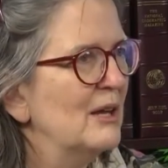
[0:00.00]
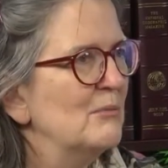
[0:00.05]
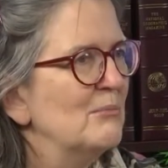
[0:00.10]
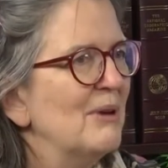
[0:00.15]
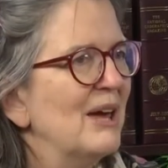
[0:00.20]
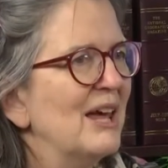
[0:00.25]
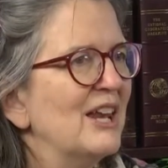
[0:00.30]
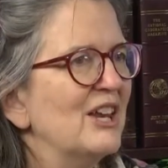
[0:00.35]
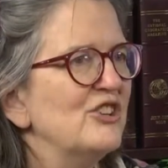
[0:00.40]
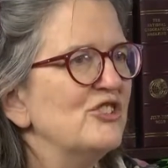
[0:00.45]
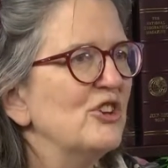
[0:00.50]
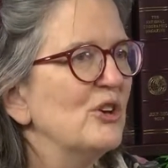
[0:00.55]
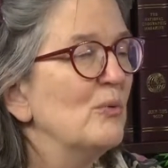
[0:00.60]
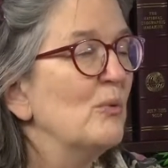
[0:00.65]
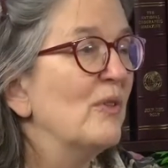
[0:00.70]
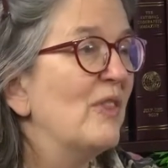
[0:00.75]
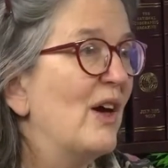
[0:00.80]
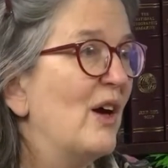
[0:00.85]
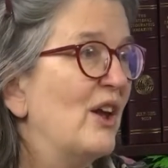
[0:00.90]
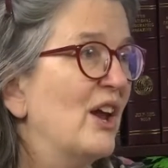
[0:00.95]
managing
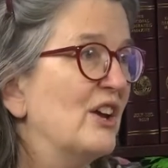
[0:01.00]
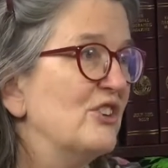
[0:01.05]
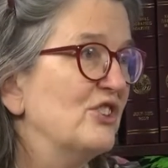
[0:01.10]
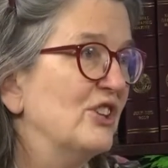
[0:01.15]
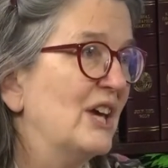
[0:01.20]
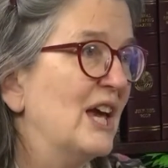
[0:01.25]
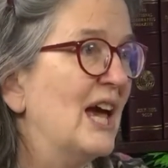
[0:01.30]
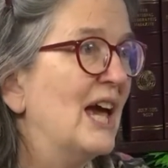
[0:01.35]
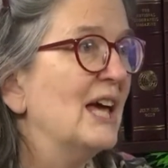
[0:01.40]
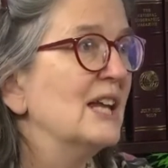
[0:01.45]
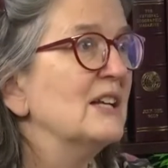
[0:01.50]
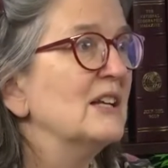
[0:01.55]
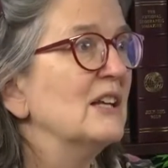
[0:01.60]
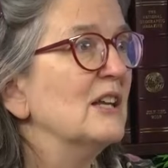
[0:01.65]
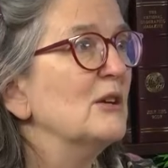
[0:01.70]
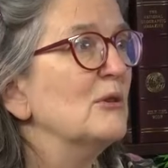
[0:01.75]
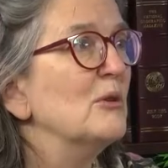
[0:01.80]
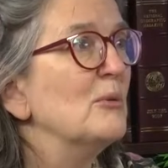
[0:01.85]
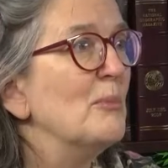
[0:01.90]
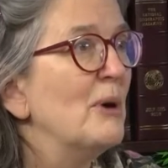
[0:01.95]
without actually
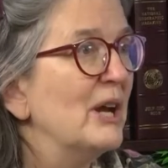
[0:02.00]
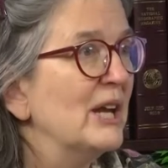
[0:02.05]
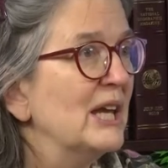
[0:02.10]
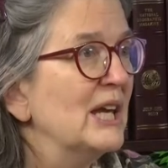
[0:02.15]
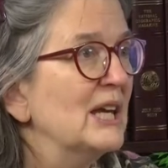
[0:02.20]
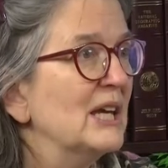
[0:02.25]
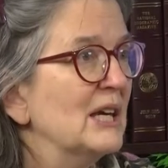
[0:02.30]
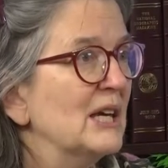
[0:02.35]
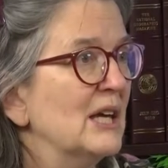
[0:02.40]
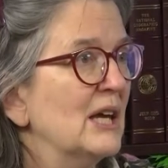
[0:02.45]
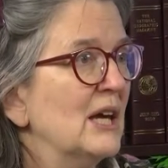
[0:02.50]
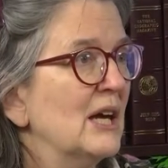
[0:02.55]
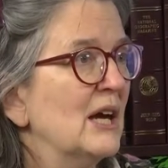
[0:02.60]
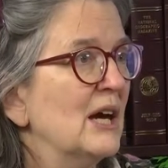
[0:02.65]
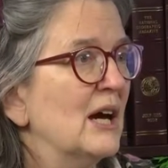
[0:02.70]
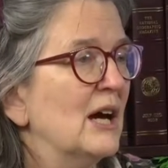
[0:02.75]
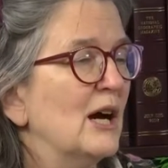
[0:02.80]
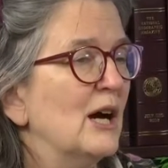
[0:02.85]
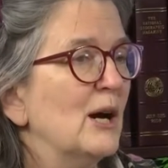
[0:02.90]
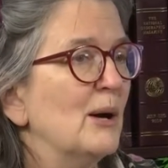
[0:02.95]
handling the money,
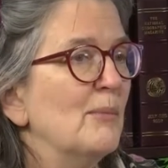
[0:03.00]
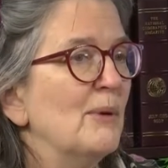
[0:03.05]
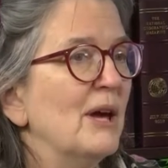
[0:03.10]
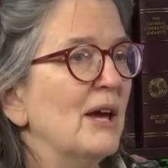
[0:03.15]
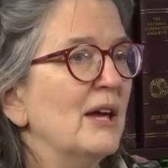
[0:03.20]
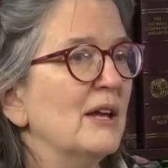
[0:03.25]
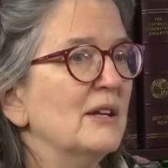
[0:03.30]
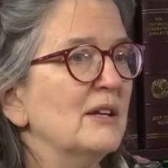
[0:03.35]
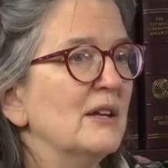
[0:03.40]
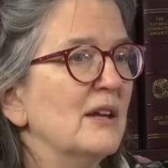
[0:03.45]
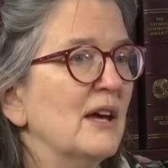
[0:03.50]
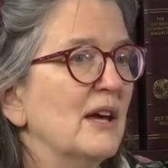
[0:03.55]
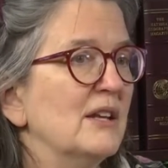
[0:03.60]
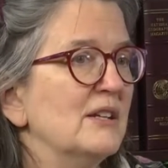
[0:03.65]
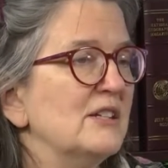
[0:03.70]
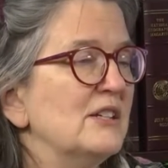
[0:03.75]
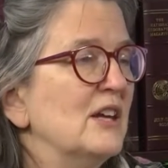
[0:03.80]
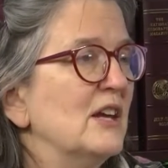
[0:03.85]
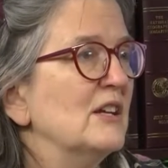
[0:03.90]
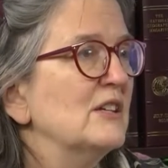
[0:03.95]
and
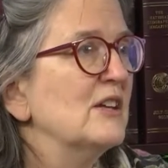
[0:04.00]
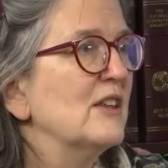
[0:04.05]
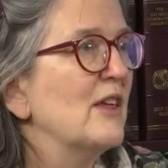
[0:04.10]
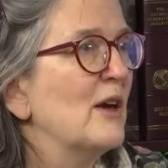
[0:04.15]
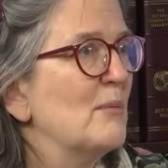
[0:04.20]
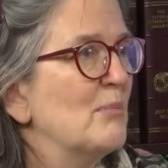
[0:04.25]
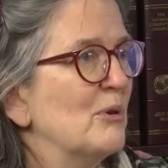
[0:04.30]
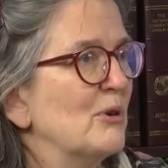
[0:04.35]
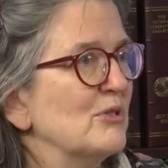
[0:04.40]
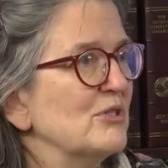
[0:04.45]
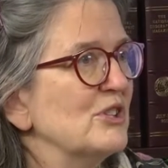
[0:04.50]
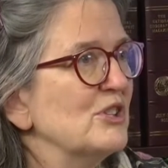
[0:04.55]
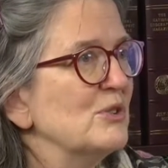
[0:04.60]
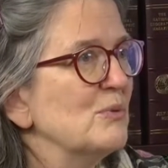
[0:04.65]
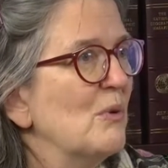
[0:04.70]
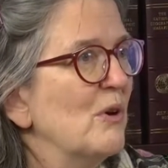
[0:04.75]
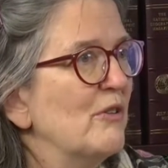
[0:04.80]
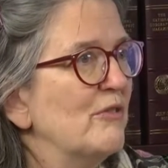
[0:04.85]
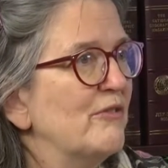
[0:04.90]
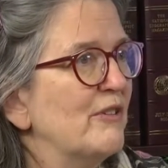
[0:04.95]
seeing to that person's
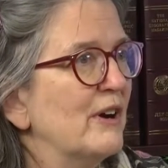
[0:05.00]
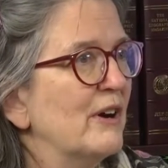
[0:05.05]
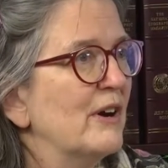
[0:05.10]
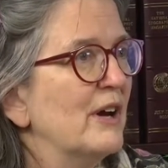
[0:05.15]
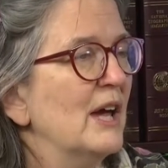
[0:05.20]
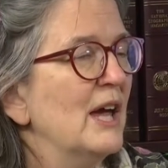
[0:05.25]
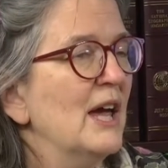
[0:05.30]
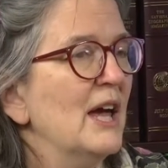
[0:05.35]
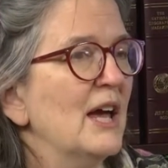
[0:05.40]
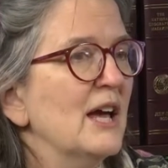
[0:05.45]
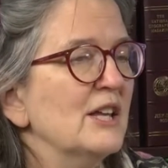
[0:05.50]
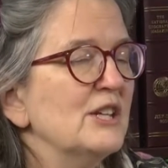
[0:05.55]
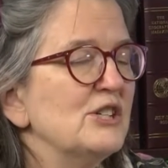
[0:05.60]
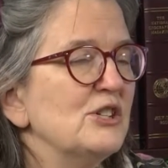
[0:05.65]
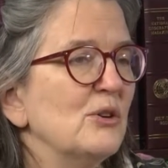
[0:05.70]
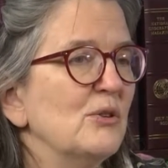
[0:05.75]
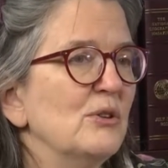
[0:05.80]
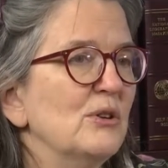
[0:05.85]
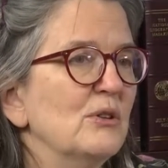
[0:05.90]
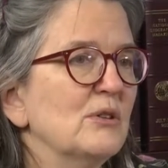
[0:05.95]
welfare. And
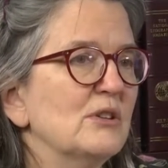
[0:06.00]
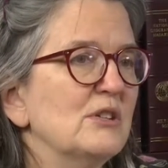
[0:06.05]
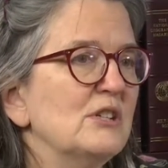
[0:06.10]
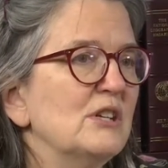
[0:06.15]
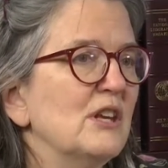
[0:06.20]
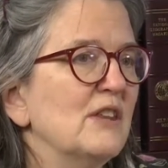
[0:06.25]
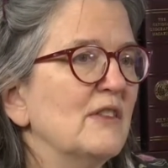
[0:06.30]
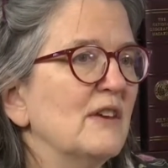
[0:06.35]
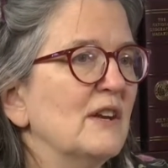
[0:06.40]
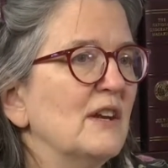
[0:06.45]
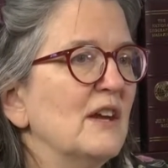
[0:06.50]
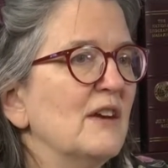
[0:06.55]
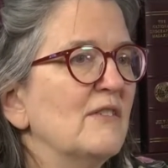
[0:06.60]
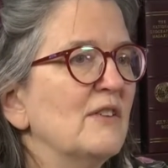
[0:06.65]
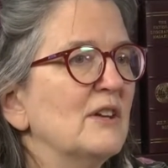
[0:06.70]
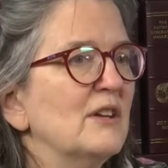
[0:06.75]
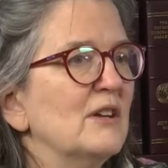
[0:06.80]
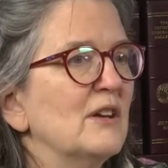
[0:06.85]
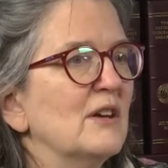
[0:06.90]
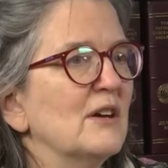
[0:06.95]
so you can see that
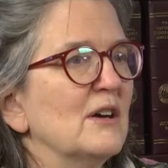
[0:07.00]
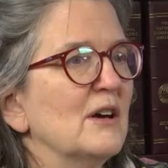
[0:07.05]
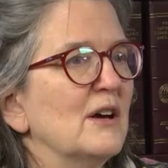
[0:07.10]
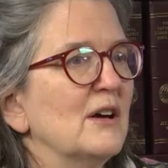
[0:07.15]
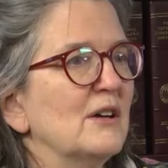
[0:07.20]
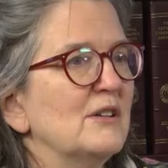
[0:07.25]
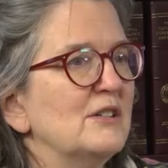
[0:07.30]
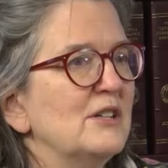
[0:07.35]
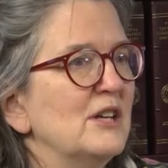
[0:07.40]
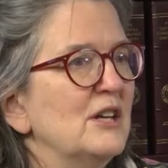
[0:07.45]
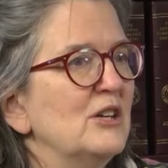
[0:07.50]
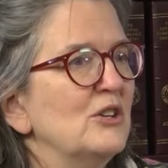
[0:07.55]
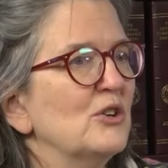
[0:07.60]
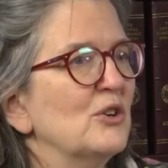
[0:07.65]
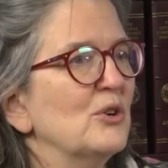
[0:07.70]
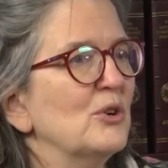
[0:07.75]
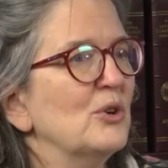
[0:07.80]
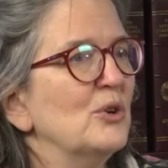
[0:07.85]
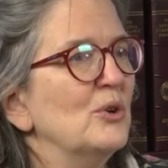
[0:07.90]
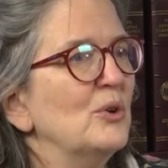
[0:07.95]
even a
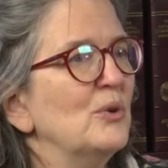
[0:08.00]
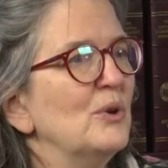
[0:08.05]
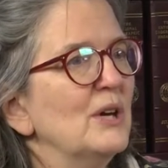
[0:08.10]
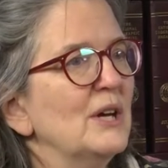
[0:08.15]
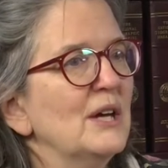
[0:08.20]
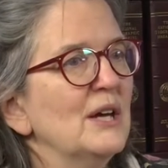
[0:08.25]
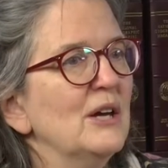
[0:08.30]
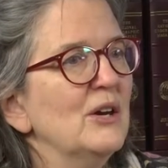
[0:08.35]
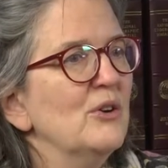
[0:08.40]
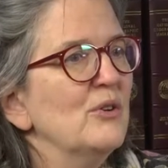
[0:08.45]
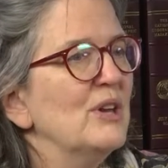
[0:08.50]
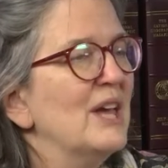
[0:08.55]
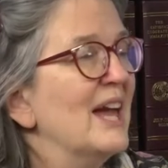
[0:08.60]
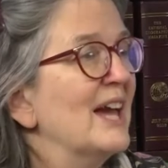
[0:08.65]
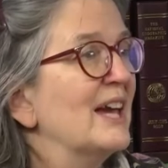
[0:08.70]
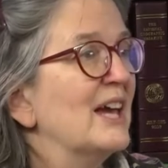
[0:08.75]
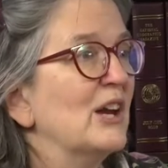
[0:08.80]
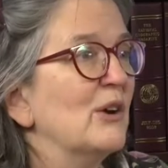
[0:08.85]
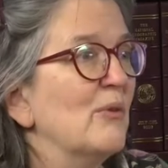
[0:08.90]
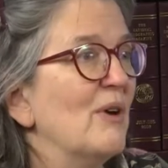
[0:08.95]
senior who
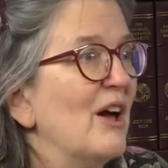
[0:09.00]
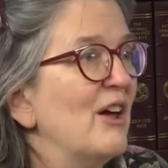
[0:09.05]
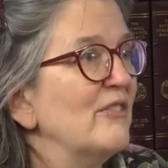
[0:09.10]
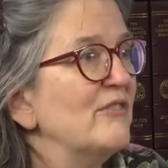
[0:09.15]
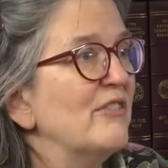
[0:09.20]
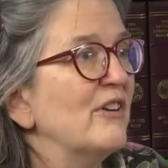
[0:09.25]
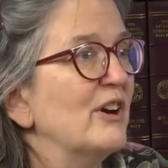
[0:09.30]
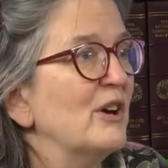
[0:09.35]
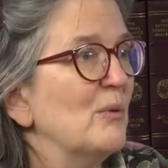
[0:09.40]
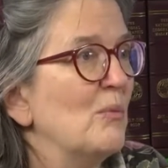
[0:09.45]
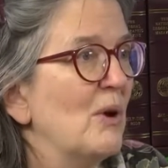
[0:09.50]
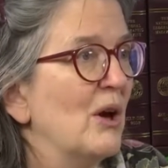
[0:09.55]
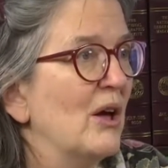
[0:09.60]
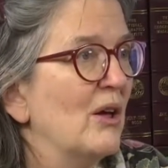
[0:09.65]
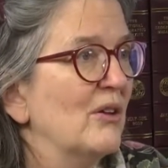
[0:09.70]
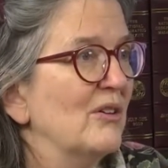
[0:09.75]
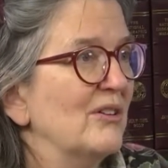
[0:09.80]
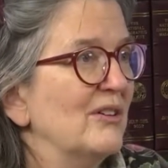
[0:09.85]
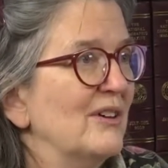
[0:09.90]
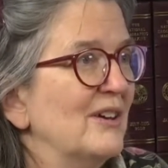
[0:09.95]
can't get around very
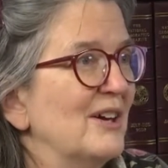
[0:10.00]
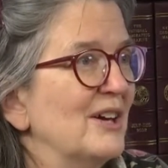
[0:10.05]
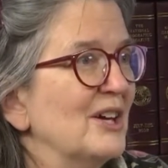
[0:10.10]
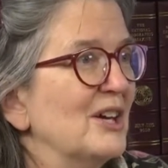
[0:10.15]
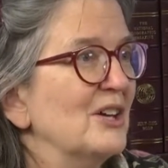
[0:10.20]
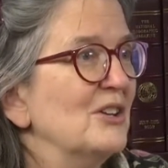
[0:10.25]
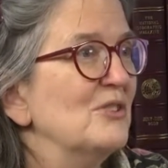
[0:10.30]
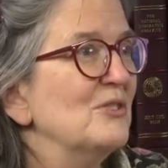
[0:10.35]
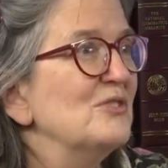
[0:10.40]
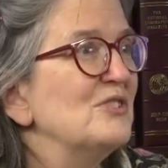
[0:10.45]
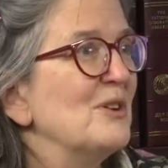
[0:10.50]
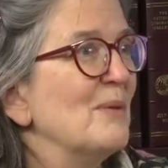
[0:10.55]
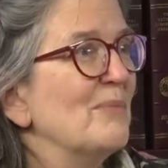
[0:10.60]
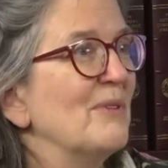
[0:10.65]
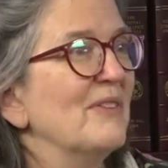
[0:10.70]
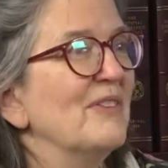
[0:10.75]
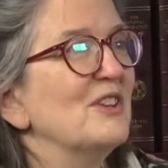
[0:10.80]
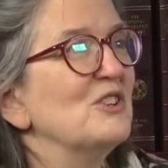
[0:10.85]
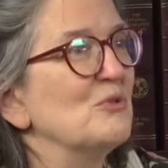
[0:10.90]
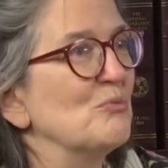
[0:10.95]
well can do
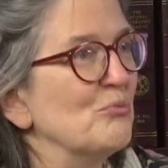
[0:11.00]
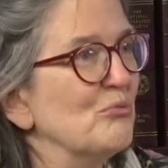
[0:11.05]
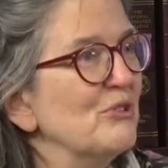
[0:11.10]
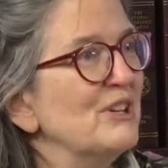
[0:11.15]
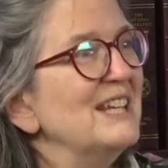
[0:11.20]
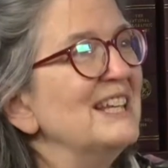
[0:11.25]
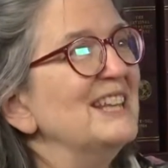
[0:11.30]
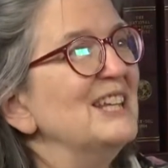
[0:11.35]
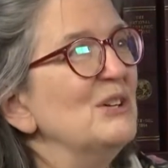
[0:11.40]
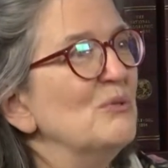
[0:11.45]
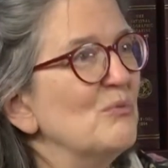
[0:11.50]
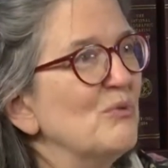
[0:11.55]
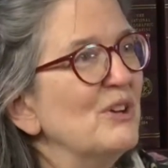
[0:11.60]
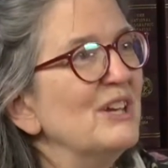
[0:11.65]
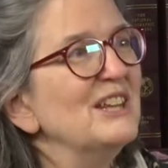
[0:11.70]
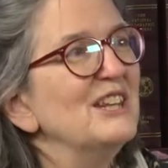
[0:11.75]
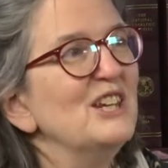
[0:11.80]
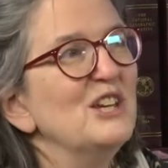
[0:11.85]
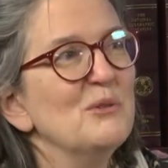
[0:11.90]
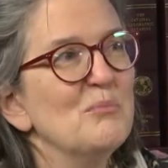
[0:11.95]
something that's really,
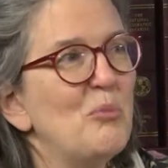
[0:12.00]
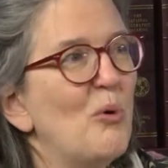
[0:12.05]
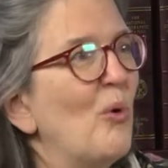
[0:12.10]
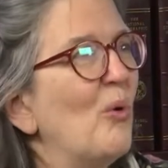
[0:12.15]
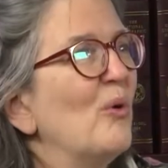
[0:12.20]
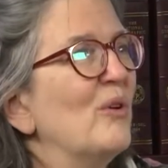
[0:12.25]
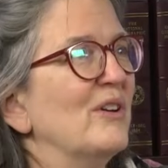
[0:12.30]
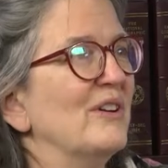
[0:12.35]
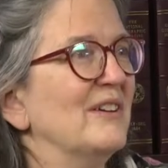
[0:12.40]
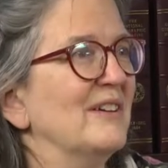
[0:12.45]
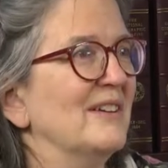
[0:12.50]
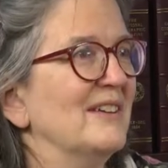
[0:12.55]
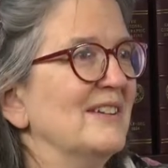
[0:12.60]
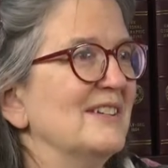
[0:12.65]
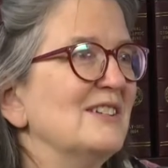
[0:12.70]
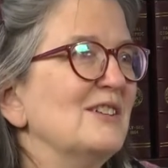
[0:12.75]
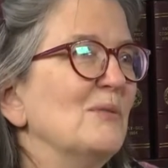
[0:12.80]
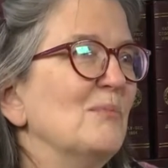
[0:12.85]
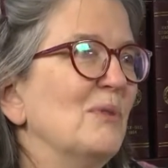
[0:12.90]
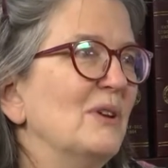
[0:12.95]
really important in
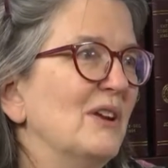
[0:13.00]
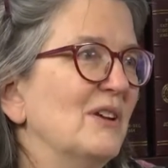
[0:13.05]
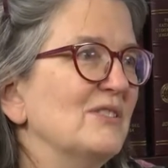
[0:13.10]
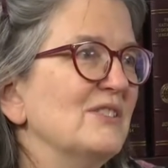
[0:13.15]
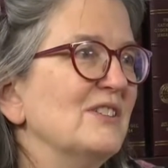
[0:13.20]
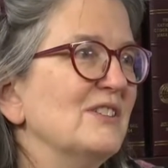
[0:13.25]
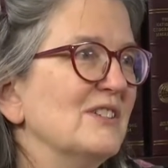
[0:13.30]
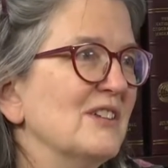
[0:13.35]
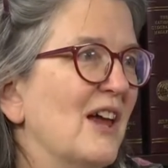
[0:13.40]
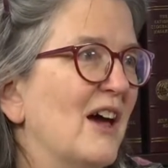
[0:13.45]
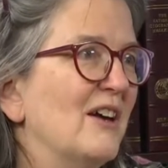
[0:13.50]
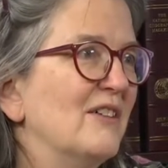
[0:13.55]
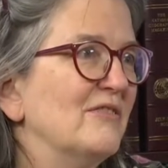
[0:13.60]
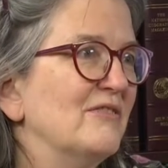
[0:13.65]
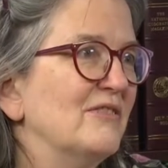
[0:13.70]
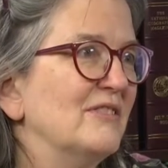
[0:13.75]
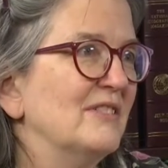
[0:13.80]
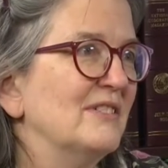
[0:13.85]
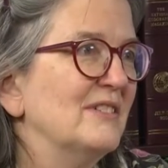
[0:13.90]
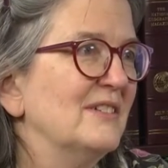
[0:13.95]
someone else's life.